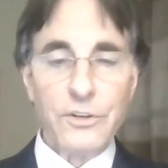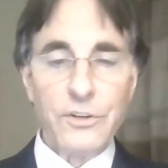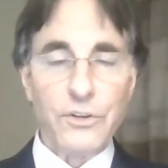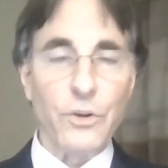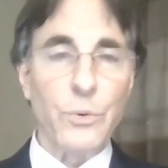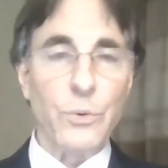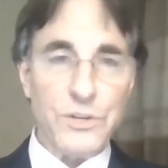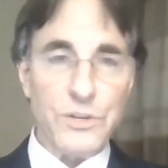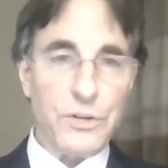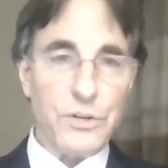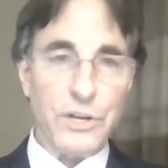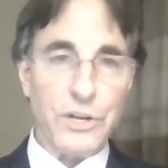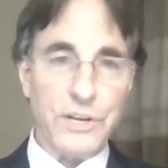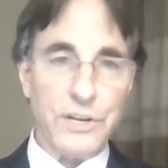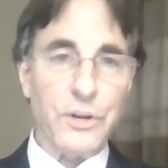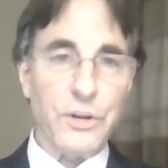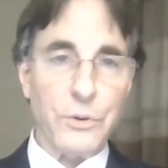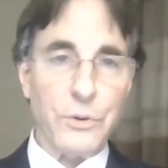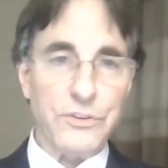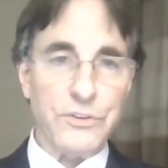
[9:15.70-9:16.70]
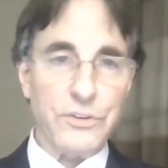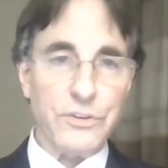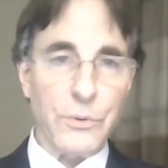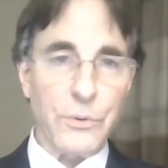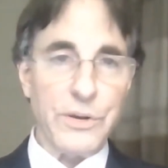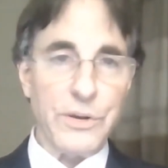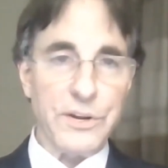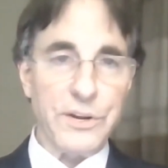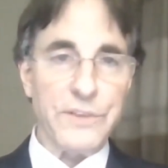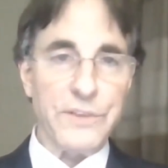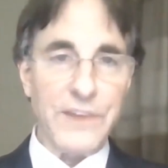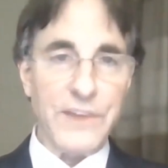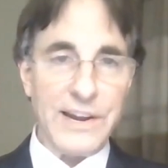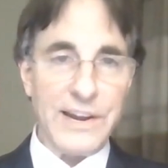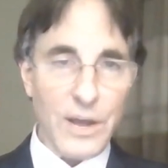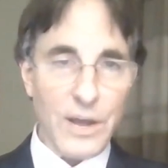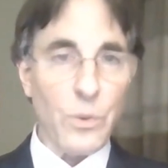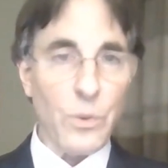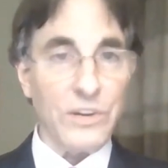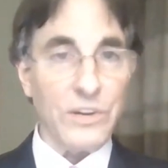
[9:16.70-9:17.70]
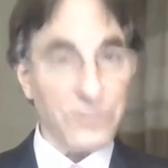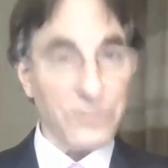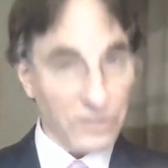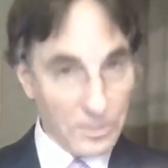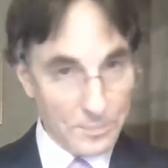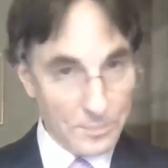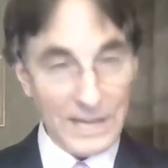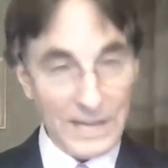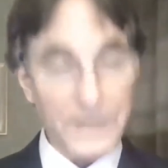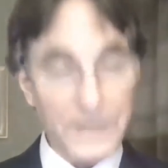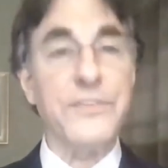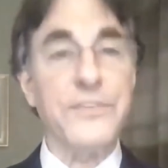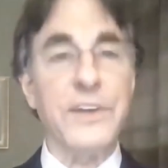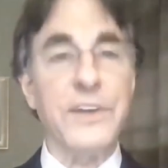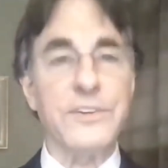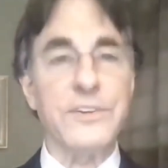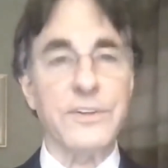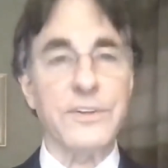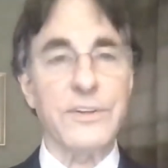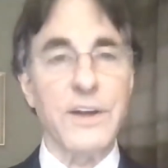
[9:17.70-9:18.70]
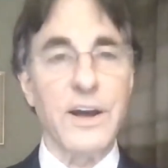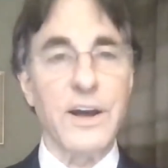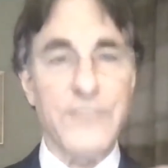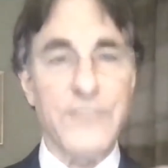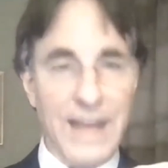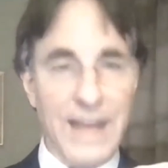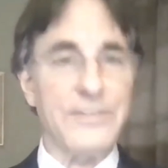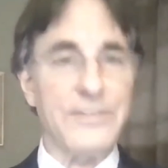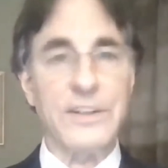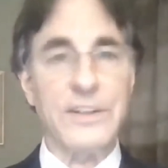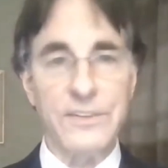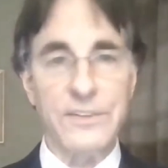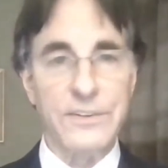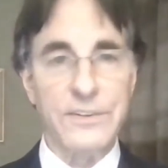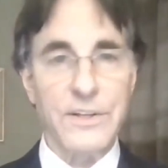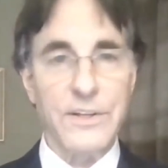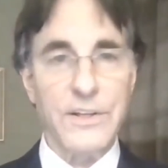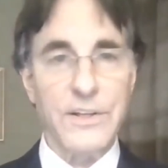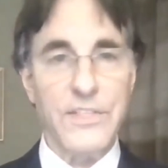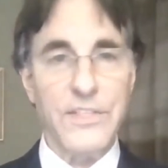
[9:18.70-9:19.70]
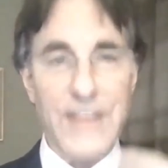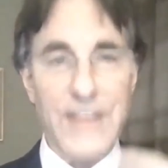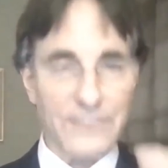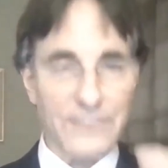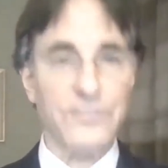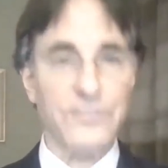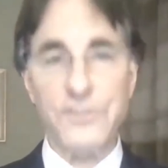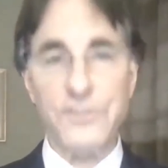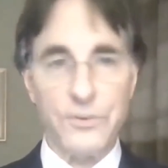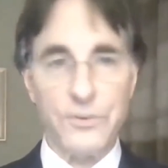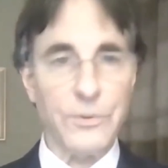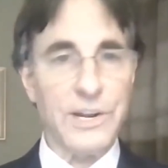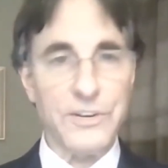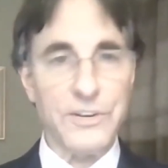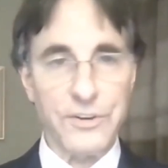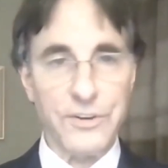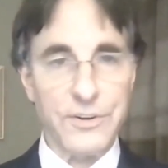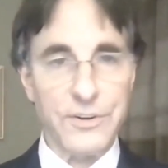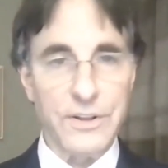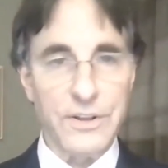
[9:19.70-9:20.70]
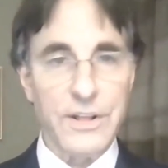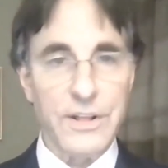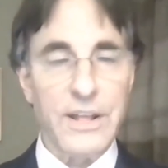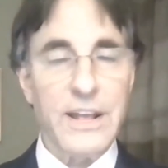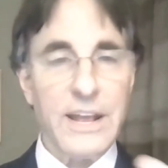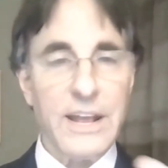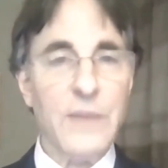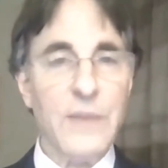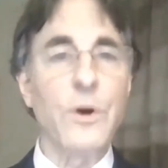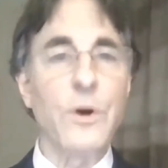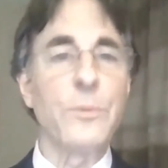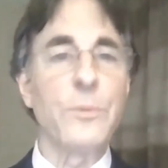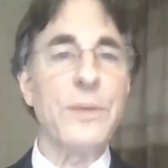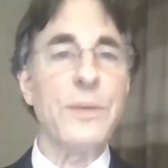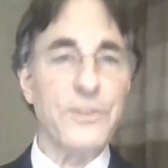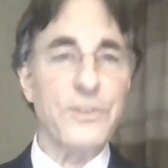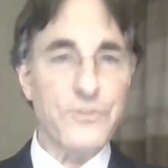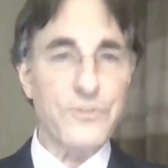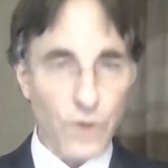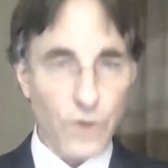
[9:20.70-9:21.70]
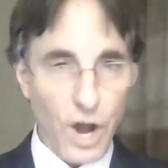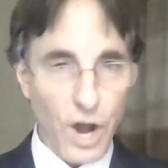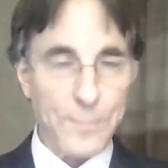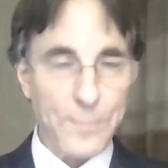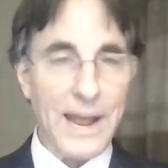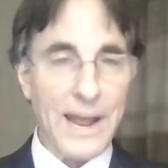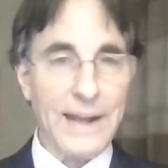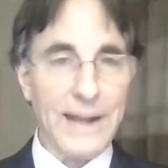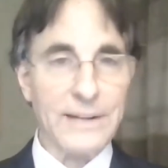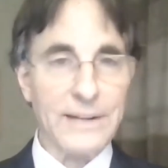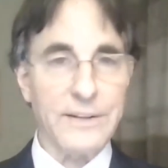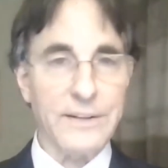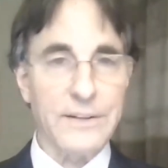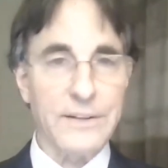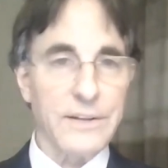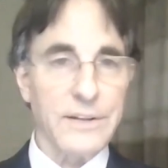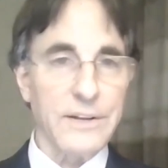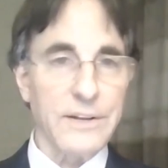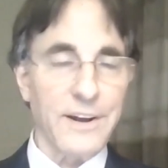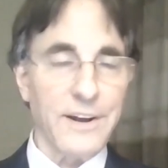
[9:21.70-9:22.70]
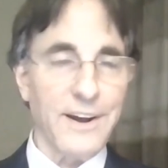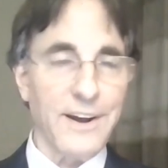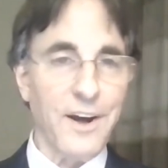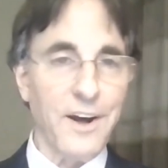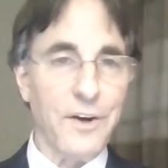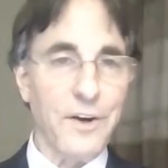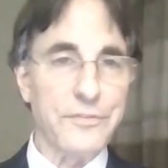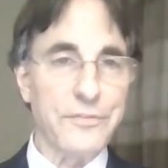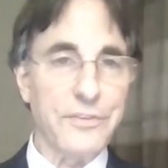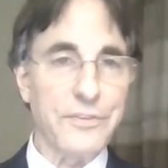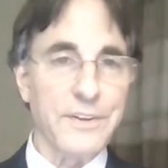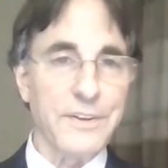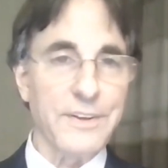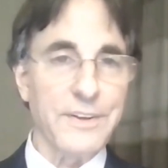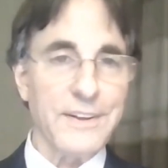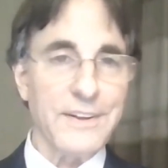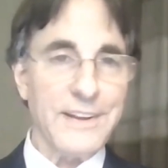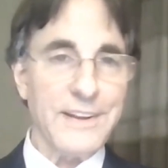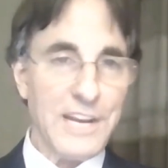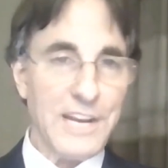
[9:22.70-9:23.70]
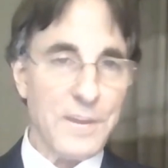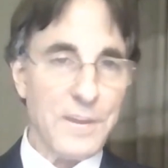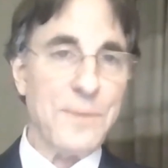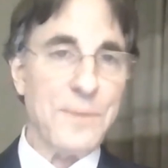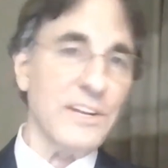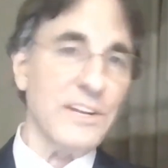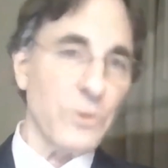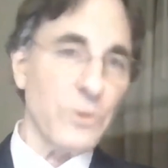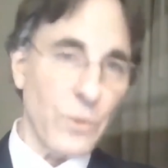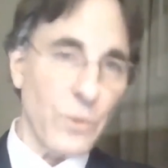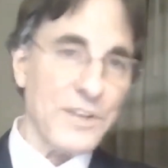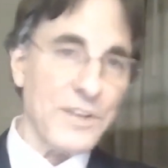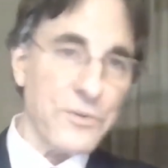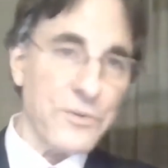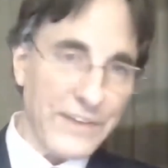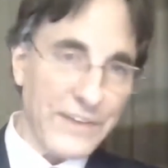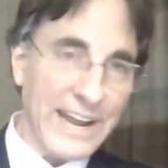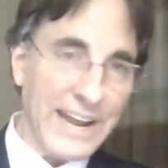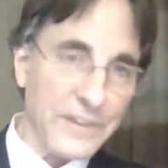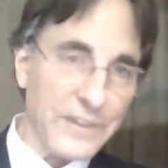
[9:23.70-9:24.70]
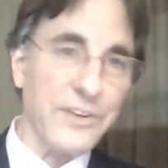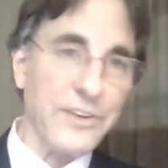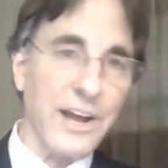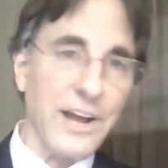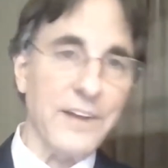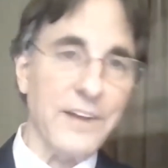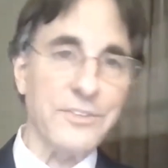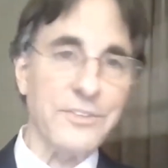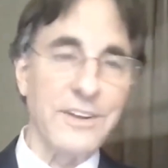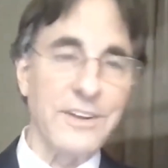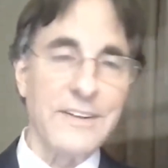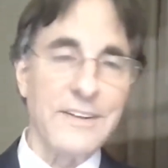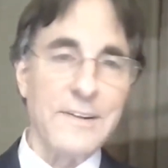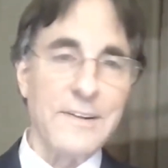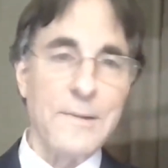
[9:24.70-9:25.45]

So what you can do is go in and find out what's the benefit of having that situation and what would be the drawback of it being the way you fantasize.